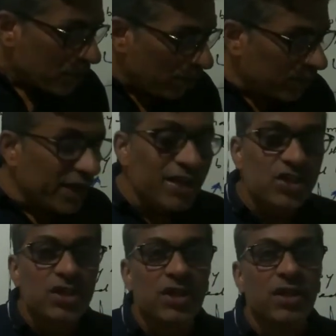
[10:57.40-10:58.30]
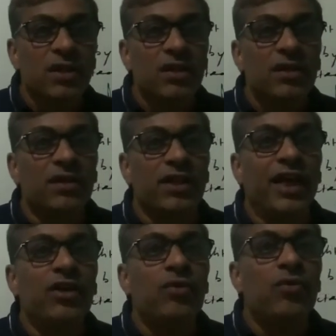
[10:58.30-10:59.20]
our eyes,
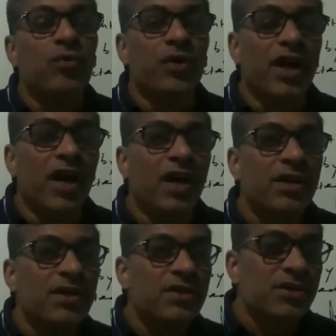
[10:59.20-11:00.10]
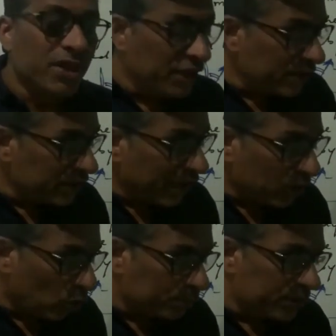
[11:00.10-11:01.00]
then we are seeing
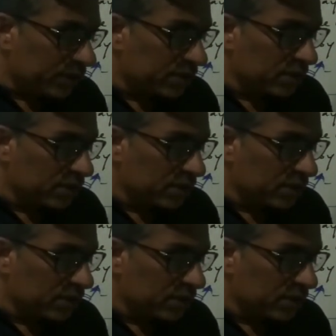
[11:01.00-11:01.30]
that object.